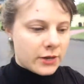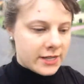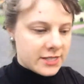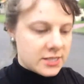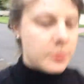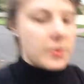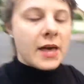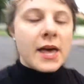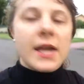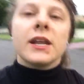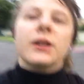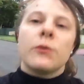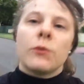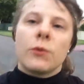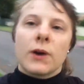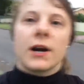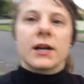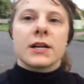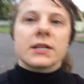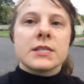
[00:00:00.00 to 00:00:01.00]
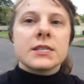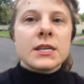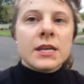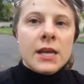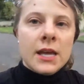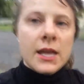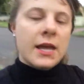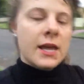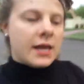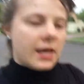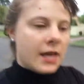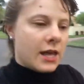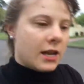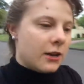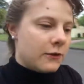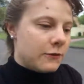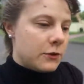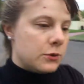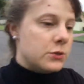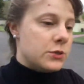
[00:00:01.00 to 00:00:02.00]
has been and worked, and
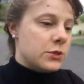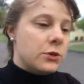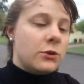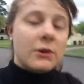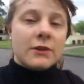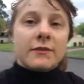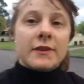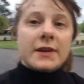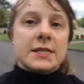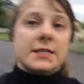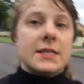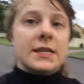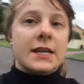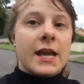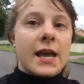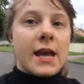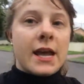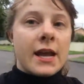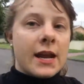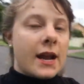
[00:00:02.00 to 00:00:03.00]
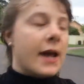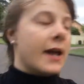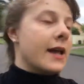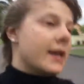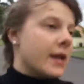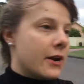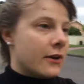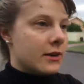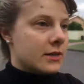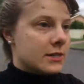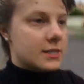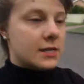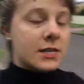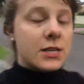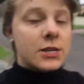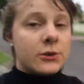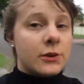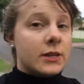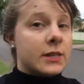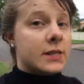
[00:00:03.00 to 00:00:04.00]
if you do investigate, I guarantee
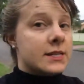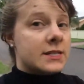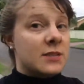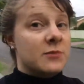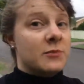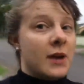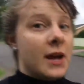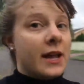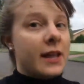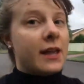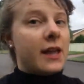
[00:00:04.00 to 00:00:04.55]
you, at least in my